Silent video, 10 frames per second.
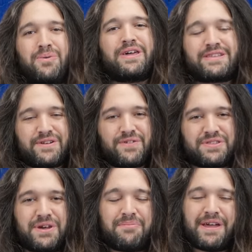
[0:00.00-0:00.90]
we had a
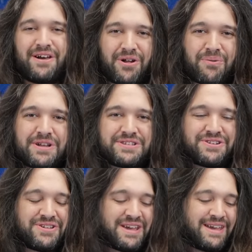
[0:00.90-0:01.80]
different thumbnail
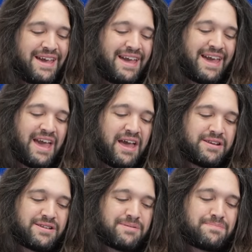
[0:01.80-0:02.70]
originally,
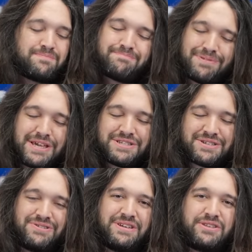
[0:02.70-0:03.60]
and
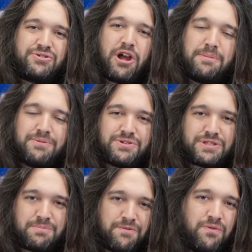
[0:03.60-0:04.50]
basically to try and
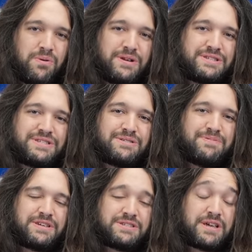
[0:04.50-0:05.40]
boost the performance,
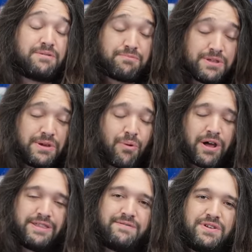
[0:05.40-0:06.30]
because I really
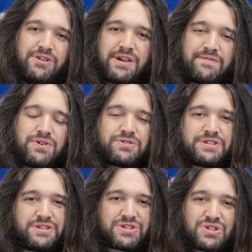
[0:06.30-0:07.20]
wanted that video to get views
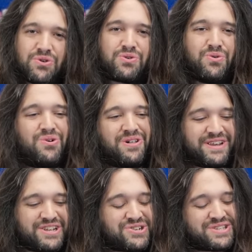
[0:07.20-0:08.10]
because it's so cool
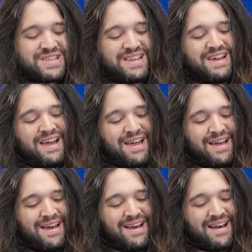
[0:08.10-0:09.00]
and interesting. Uh,
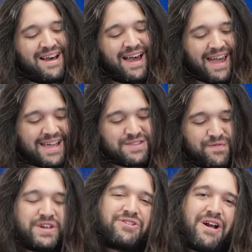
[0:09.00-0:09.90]
I had to
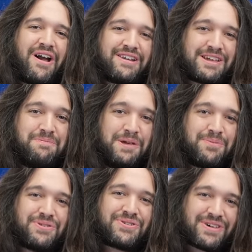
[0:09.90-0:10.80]
figure out how to get
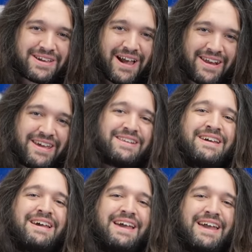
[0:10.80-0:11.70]
people to click on it
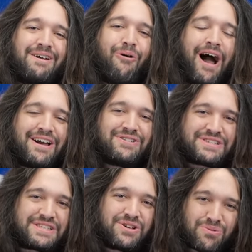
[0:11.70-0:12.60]
while
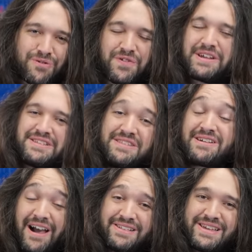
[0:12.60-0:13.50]
still reflecting the
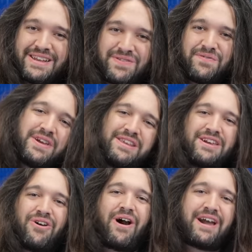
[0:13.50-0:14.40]
content of the
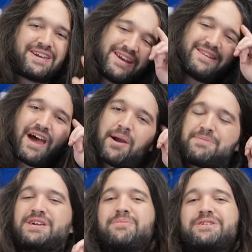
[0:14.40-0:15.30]
video, that is
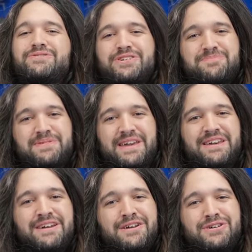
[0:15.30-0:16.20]
not becoming
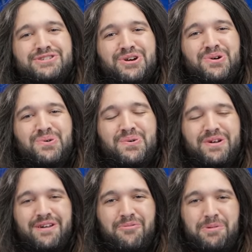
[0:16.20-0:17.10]
clickbait. So
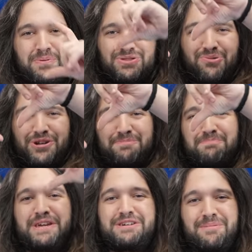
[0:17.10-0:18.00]
we put the words
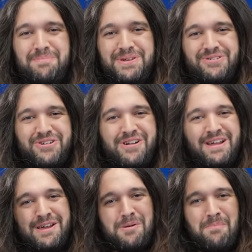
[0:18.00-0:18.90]
big
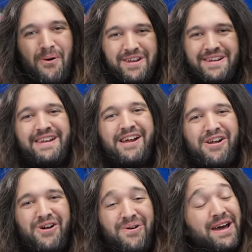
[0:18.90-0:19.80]
computer, pointed an arrow